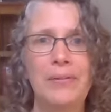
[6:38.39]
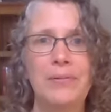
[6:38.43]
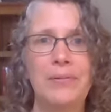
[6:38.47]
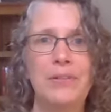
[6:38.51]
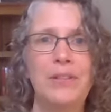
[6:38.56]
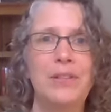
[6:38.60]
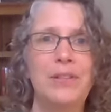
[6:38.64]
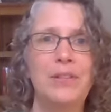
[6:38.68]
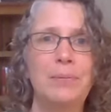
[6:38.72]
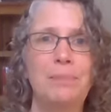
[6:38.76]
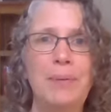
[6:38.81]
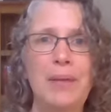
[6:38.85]

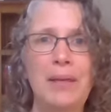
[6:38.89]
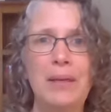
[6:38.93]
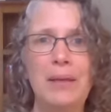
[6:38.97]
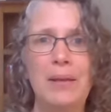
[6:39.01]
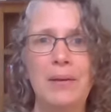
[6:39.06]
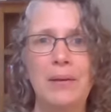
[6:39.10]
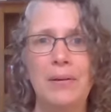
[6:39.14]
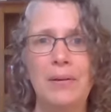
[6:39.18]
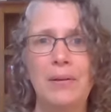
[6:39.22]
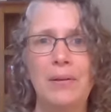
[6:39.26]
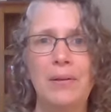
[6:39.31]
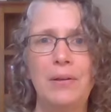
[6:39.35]
just
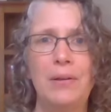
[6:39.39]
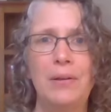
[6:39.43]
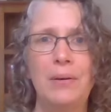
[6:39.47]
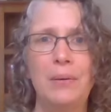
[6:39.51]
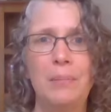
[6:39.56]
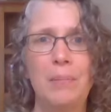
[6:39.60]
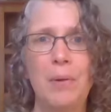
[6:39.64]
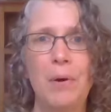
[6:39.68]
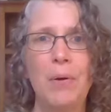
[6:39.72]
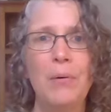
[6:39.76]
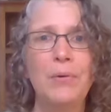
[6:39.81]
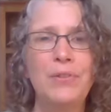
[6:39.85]
be your
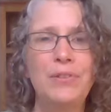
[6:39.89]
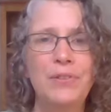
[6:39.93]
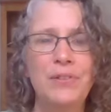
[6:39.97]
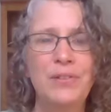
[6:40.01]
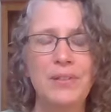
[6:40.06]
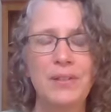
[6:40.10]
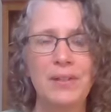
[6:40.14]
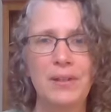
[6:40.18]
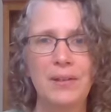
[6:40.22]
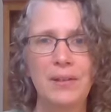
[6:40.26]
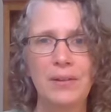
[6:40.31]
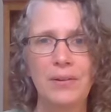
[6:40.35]

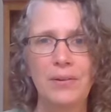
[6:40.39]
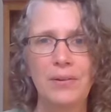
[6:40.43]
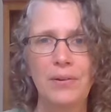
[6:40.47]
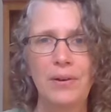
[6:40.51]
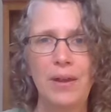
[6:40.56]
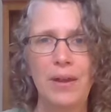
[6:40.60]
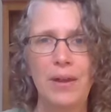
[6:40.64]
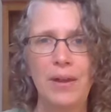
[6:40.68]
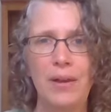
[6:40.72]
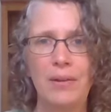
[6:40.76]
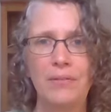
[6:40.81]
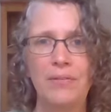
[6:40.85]
most
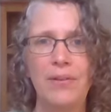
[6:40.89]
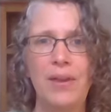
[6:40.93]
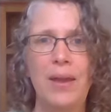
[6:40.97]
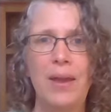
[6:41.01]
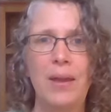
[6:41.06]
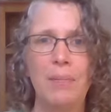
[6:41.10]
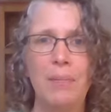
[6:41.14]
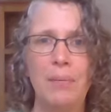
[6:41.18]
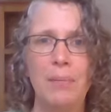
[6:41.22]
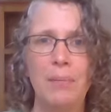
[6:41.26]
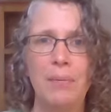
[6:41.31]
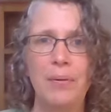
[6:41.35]
creative,
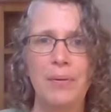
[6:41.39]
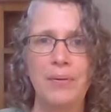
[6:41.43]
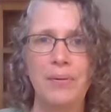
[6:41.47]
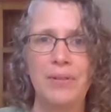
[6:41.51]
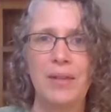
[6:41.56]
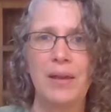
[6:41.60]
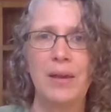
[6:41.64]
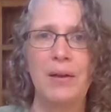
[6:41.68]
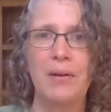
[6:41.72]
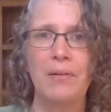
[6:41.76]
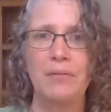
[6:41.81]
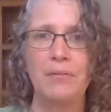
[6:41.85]
capable
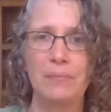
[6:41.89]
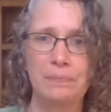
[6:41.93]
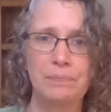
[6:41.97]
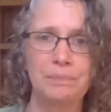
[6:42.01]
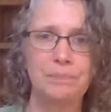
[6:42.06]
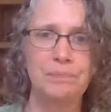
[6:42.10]
self.